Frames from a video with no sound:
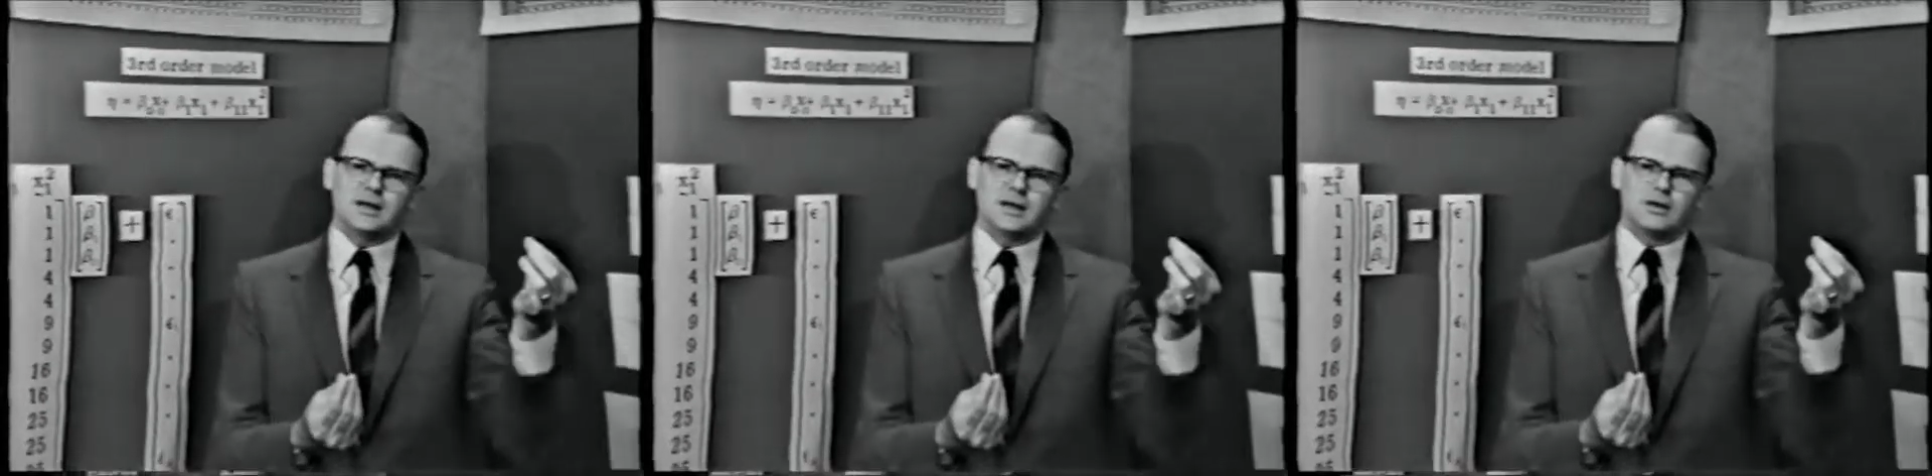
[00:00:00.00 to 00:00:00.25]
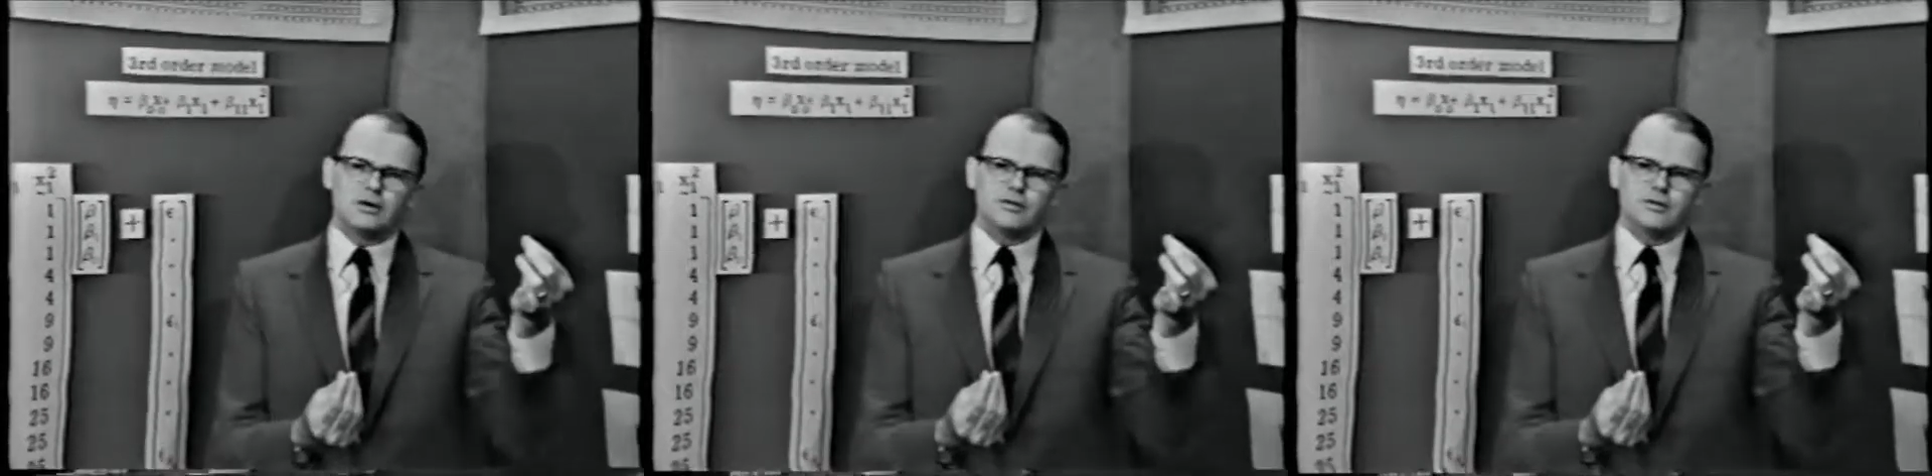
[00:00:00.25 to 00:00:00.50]

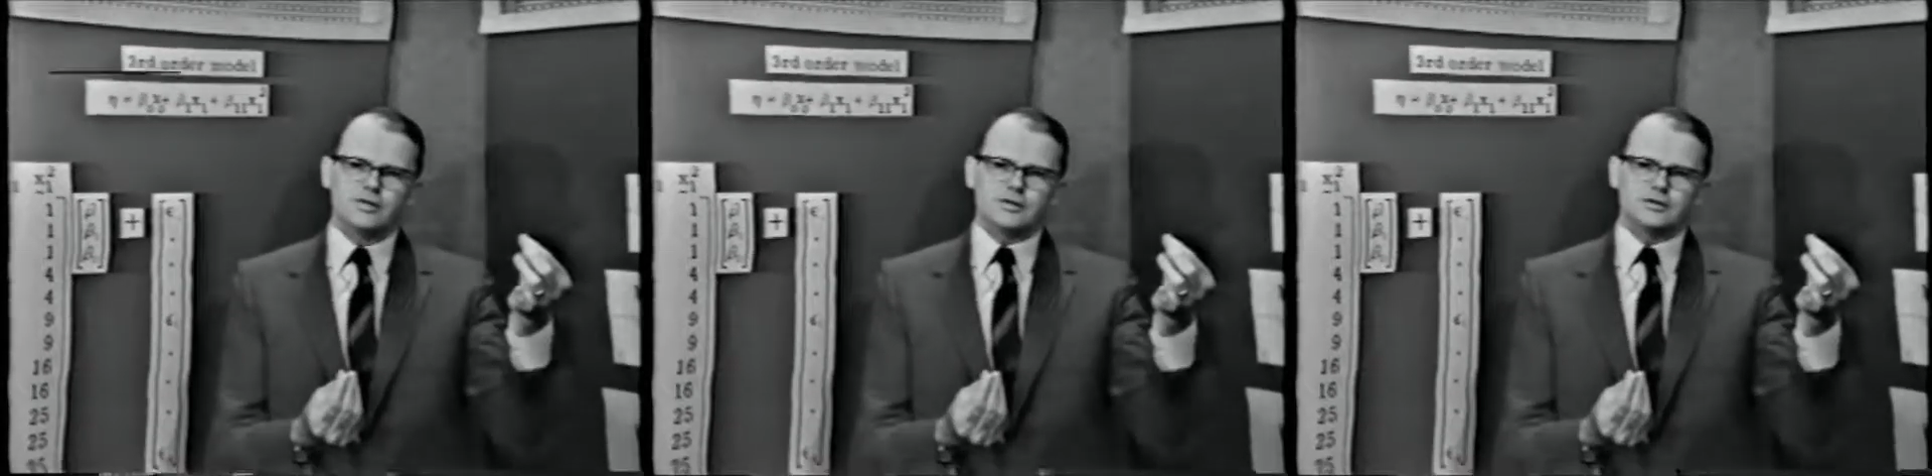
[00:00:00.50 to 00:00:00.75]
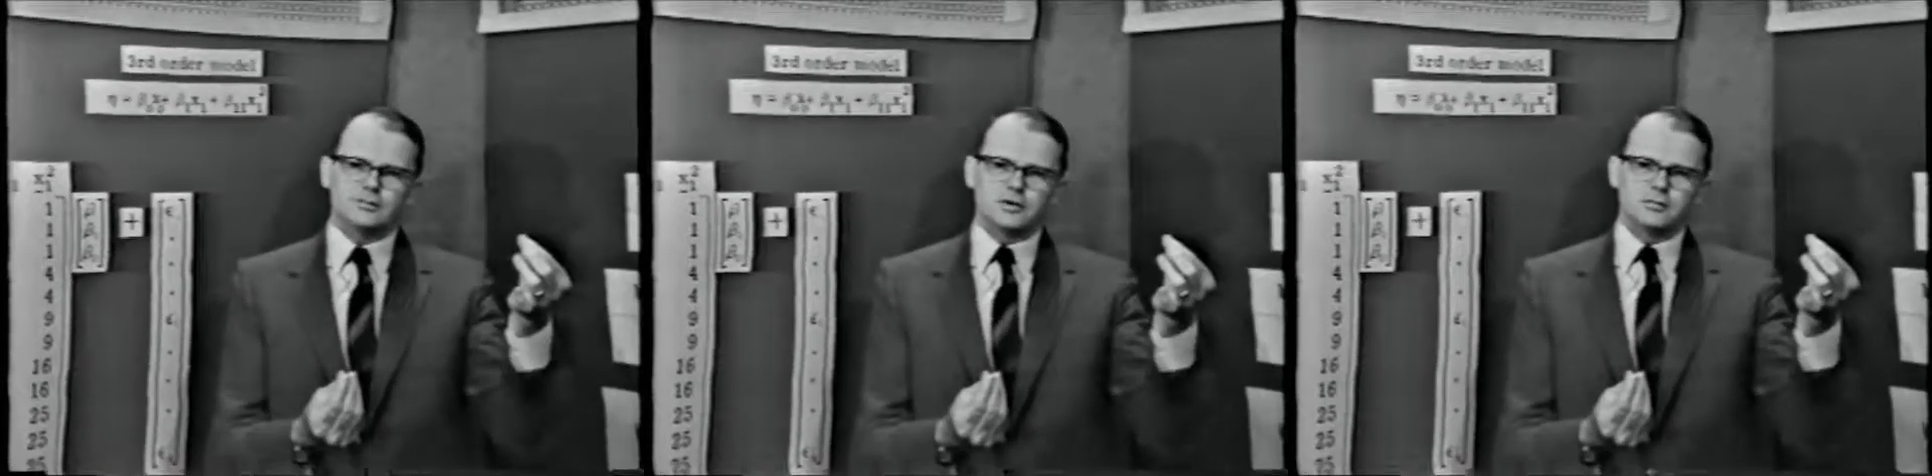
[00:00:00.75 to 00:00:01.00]
again over the
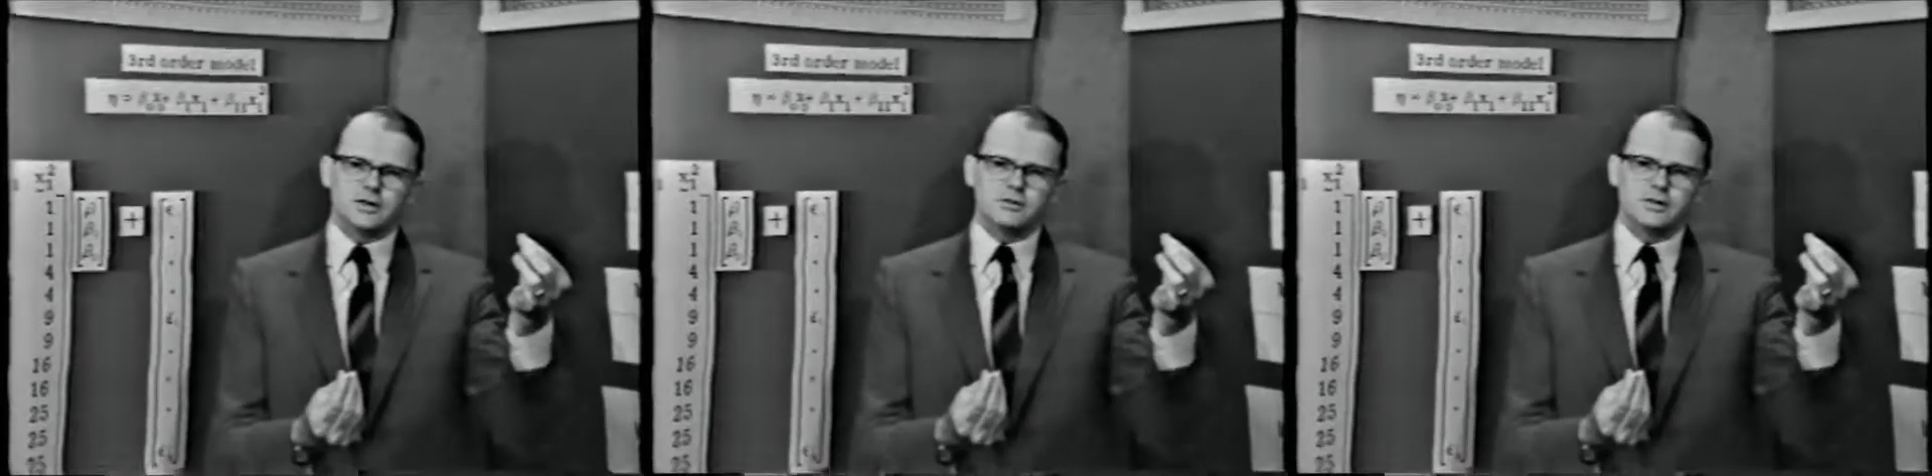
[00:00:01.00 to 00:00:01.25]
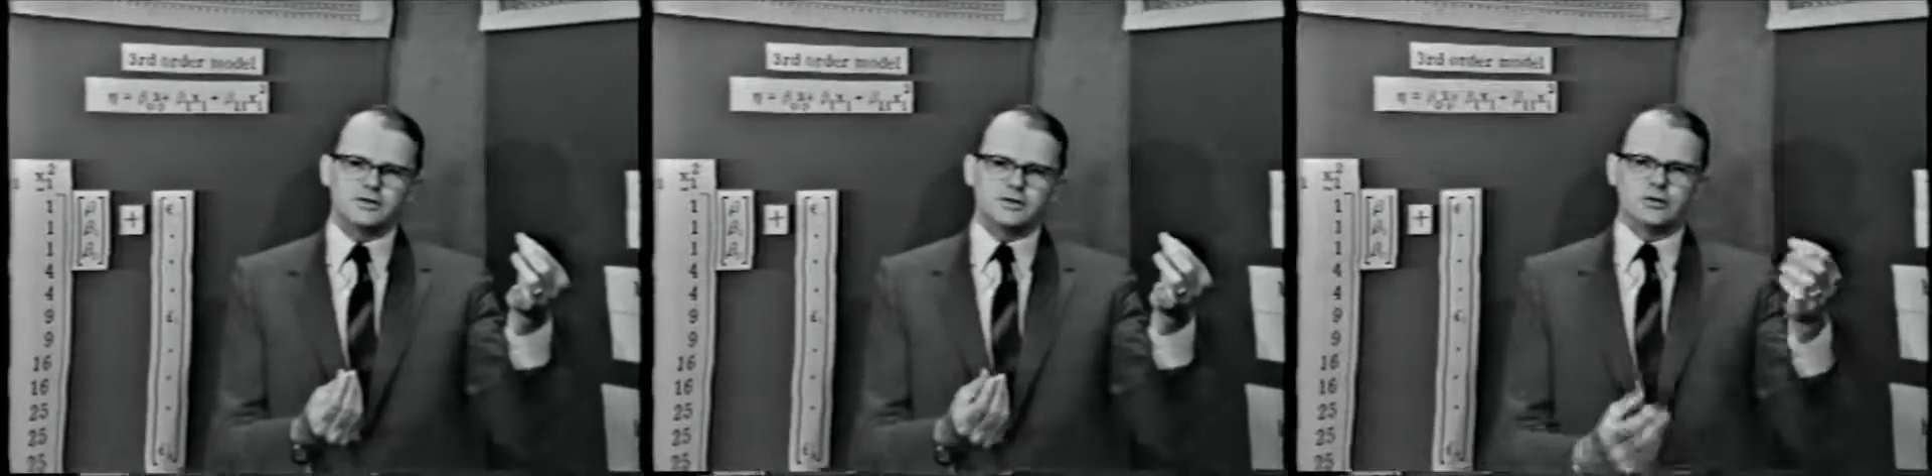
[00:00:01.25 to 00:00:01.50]
experimental
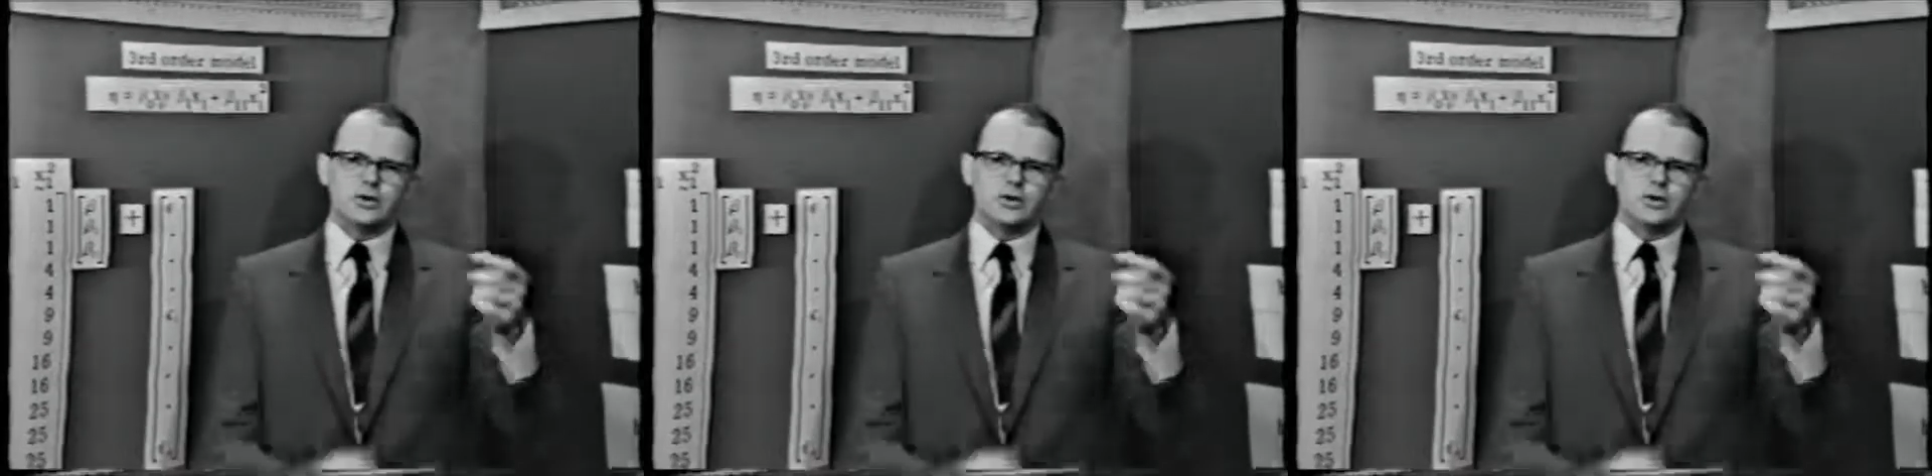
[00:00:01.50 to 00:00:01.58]
region,